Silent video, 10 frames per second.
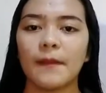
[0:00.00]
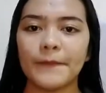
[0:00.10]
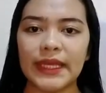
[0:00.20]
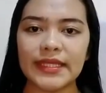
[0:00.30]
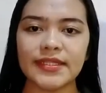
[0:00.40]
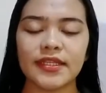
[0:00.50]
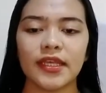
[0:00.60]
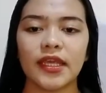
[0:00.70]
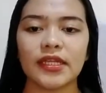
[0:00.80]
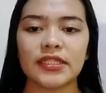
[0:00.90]
Means
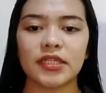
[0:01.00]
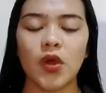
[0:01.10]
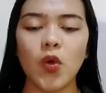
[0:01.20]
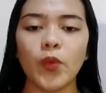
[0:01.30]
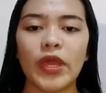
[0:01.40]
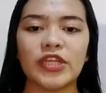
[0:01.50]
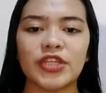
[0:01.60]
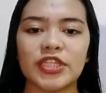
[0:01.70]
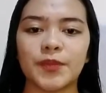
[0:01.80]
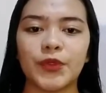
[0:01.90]
it is low
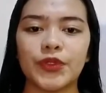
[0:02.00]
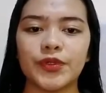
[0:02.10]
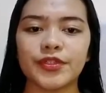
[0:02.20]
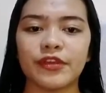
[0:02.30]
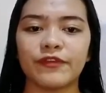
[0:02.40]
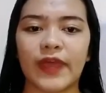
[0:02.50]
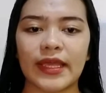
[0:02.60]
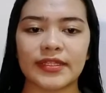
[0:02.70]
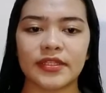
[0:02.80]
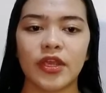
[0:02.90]
wages produce
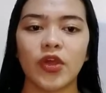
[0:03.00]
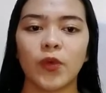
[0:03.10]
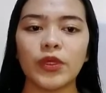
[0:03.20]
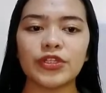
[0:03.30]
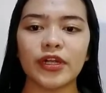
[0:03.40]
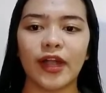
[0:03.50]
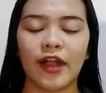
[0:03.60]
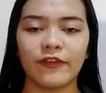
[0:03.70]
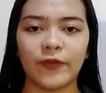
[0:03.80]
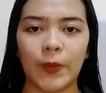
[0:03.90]
effects which are
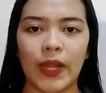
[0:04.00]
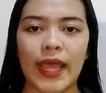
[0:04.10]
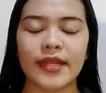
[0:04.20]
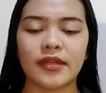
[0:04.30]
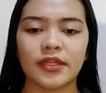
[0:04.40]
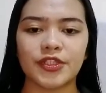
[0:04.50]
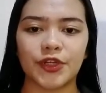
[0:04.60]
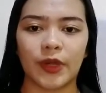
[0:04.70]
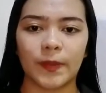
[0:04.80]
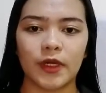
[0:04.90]
harmful and
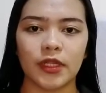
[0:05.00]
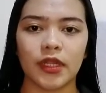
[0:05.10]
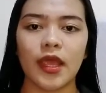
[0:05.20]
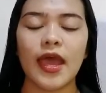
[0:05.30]
undesirable,